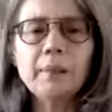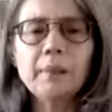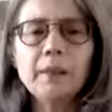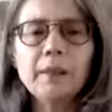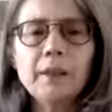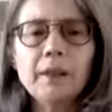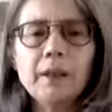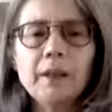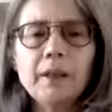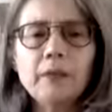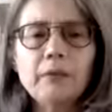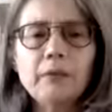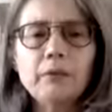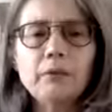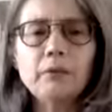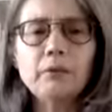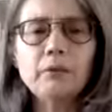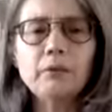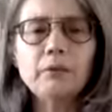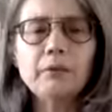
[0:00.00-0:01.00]
take
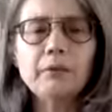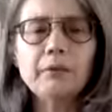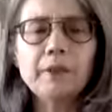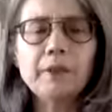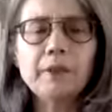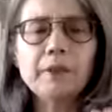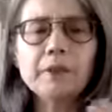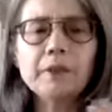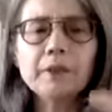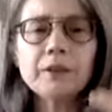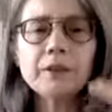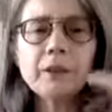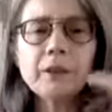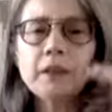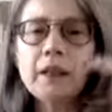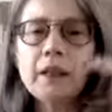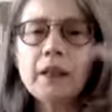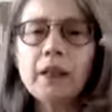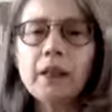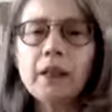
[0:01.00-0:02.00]
2 fingers
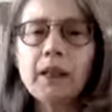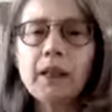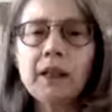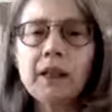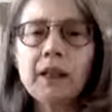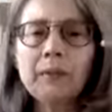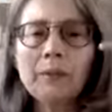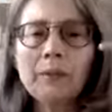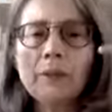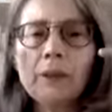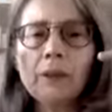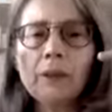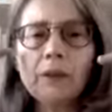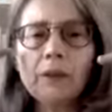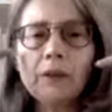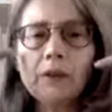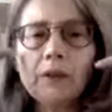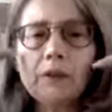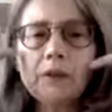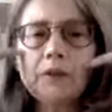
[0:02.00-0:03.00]
and we
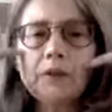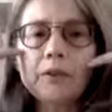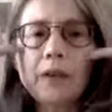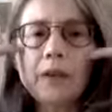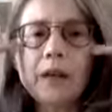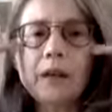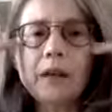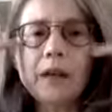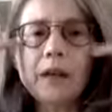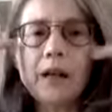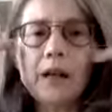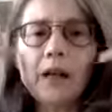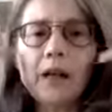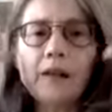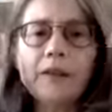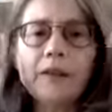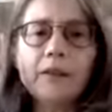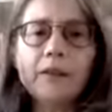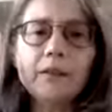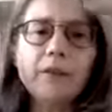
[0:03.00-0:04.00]
close our
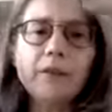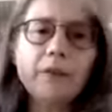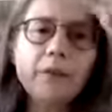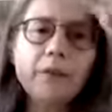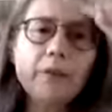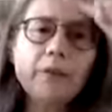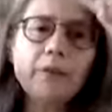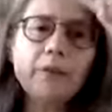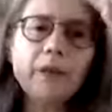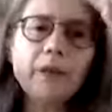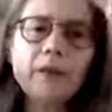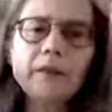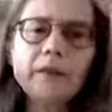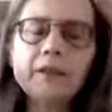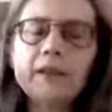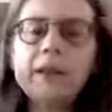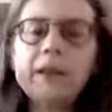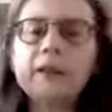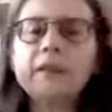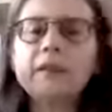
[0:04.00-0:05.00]
eyes. If you have
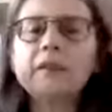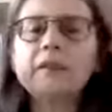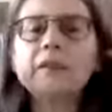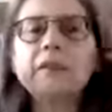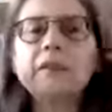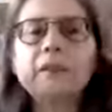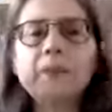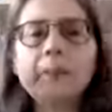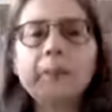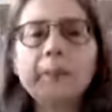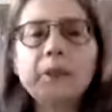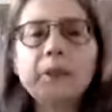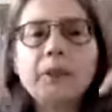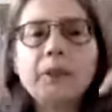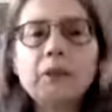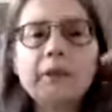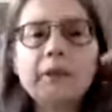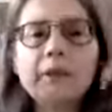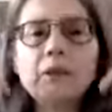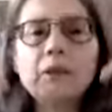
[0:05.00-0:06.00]
contacts, then
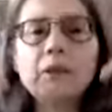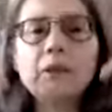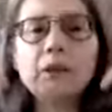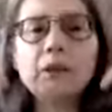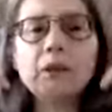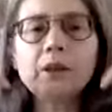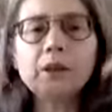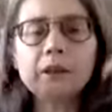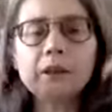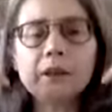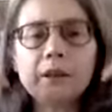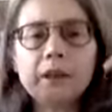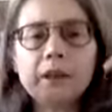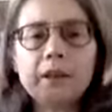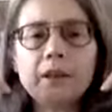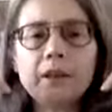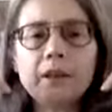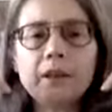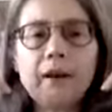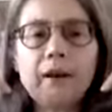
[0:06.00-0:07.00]
please look
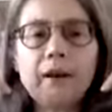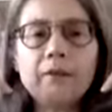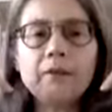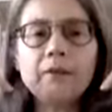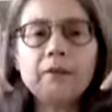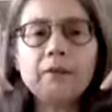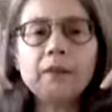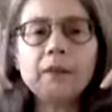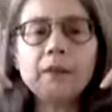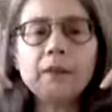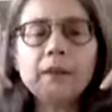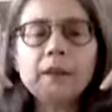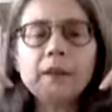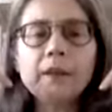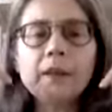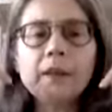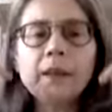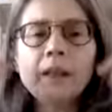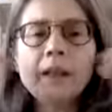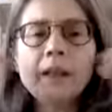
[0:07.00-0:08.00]
down.
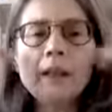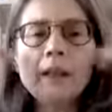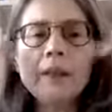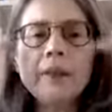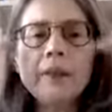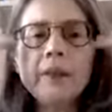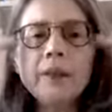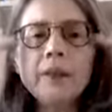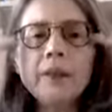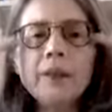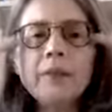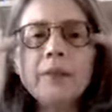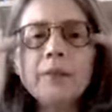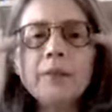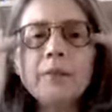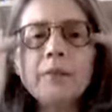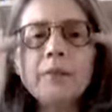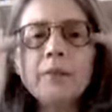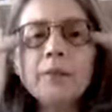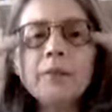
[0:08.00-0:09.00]
And then
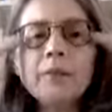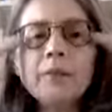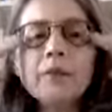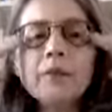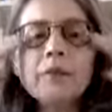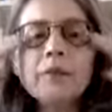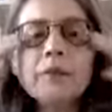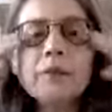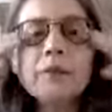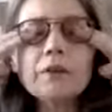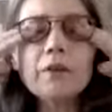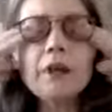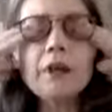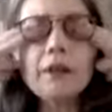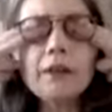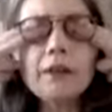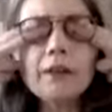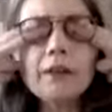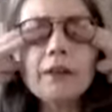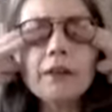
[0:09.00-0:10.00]
when you close the
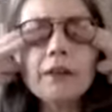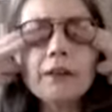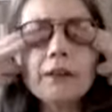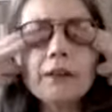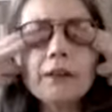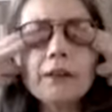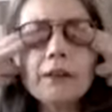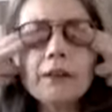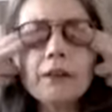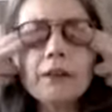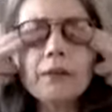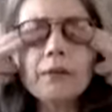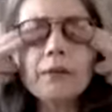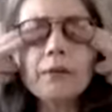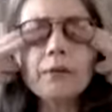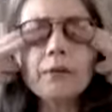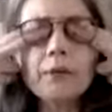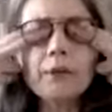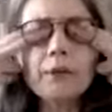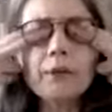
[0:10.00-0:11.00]
eyes,
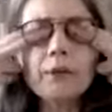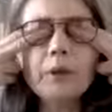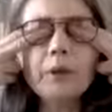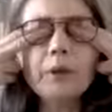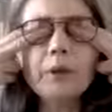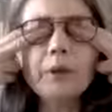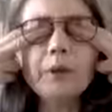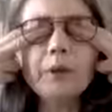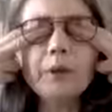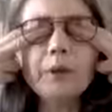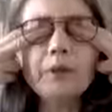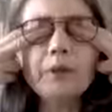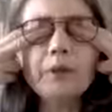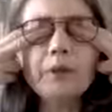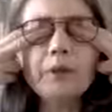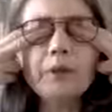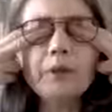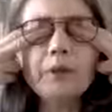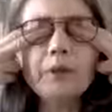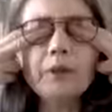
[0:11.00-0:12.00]
you put the
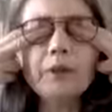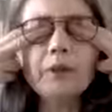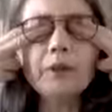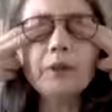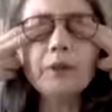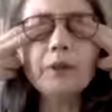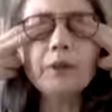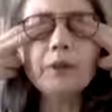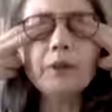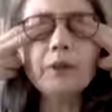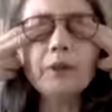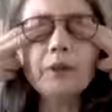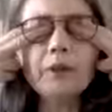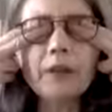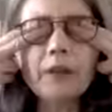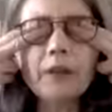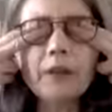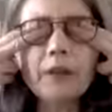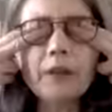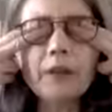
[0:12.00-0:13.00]
fingers on your
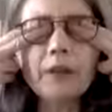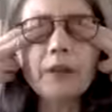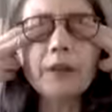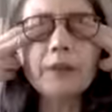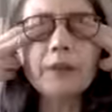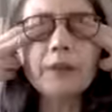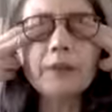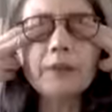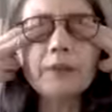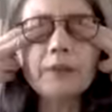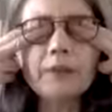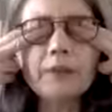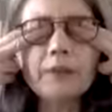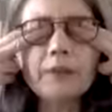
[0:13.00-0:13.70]
eyelids